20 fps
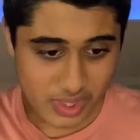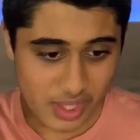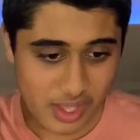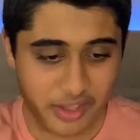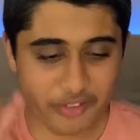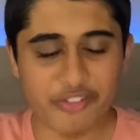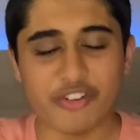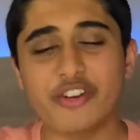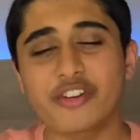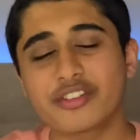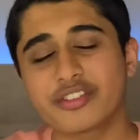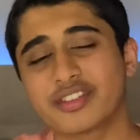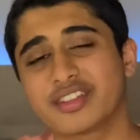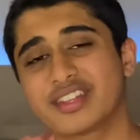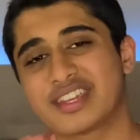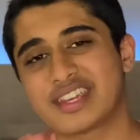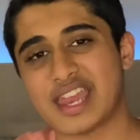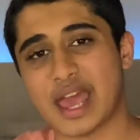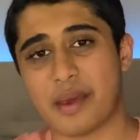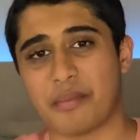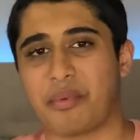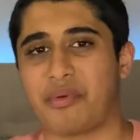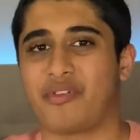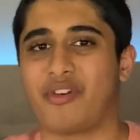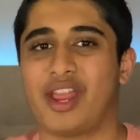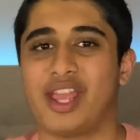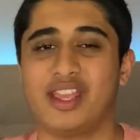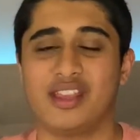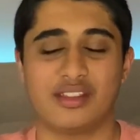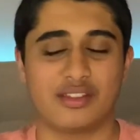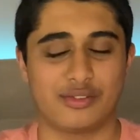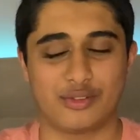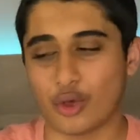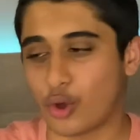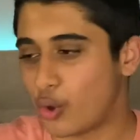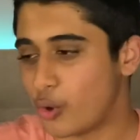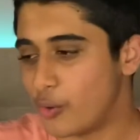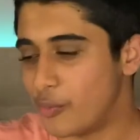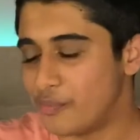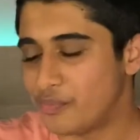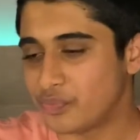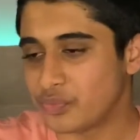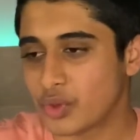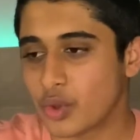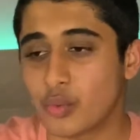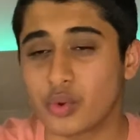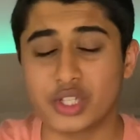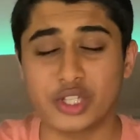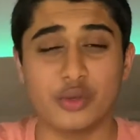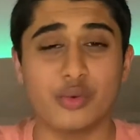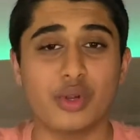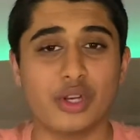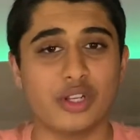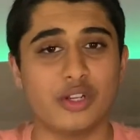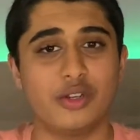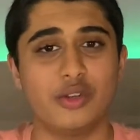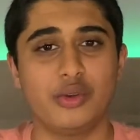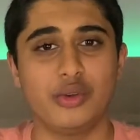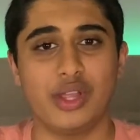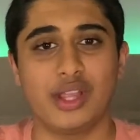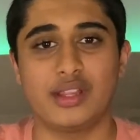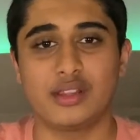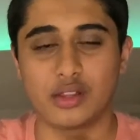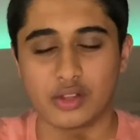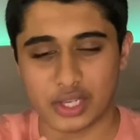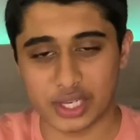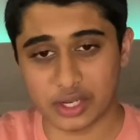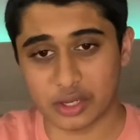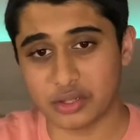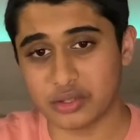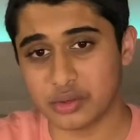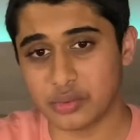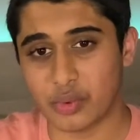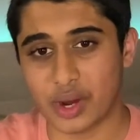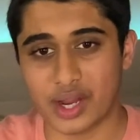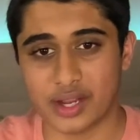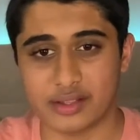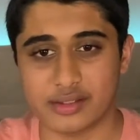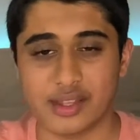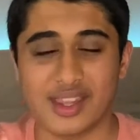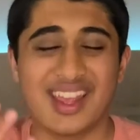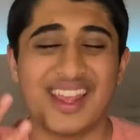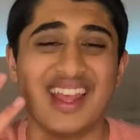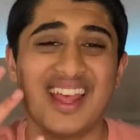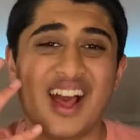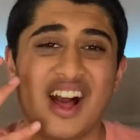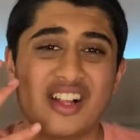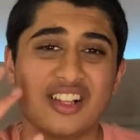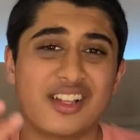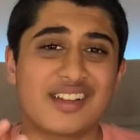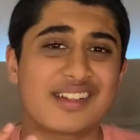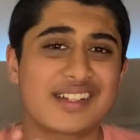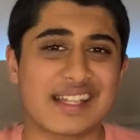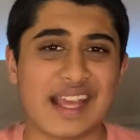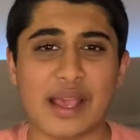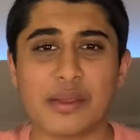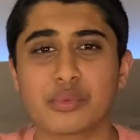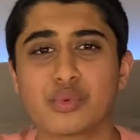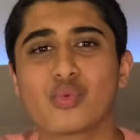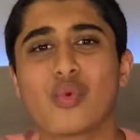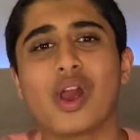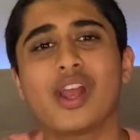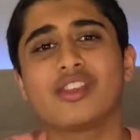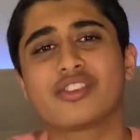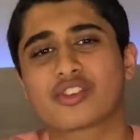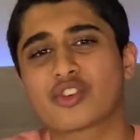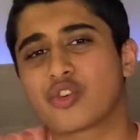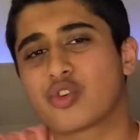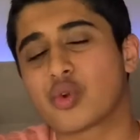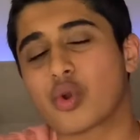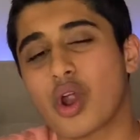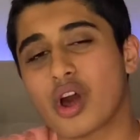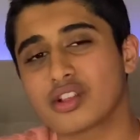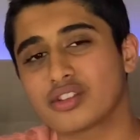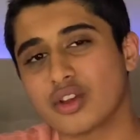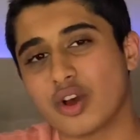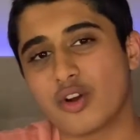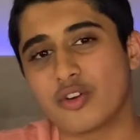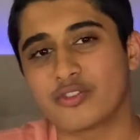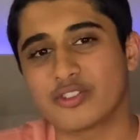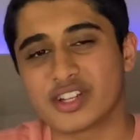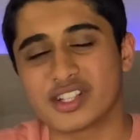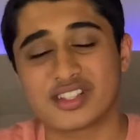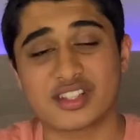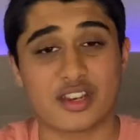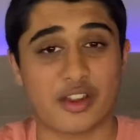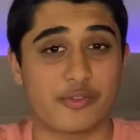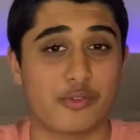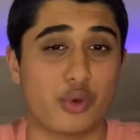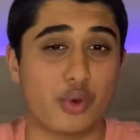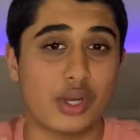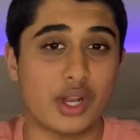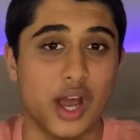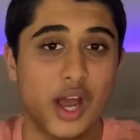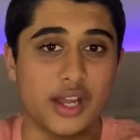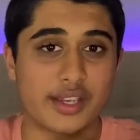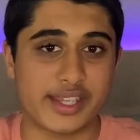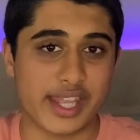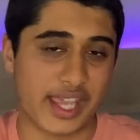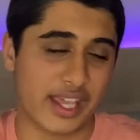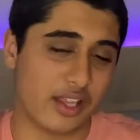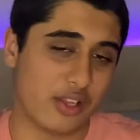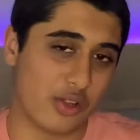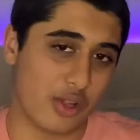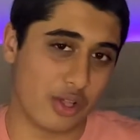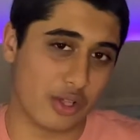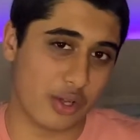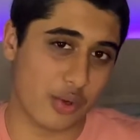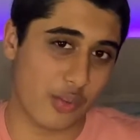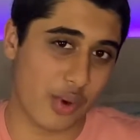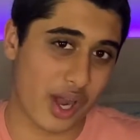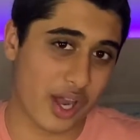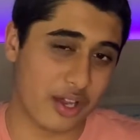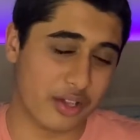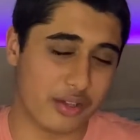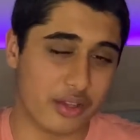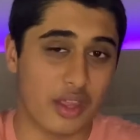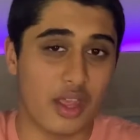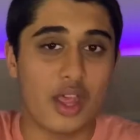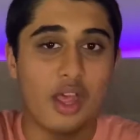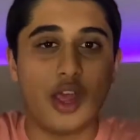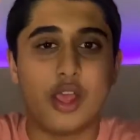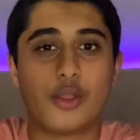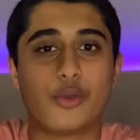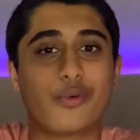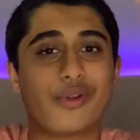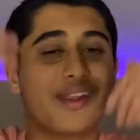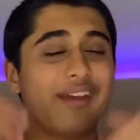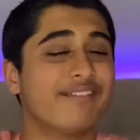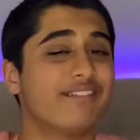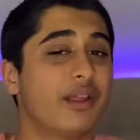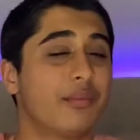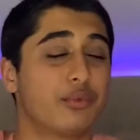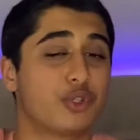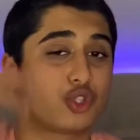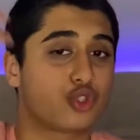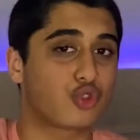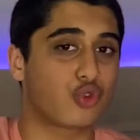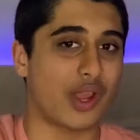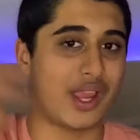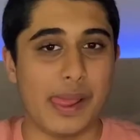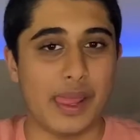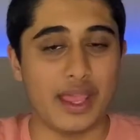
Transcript: First step, right? So what you want to do is look at all your wires. A lot of times wires cross over and stuff. You want to untangle all your wires. You want to have them straight.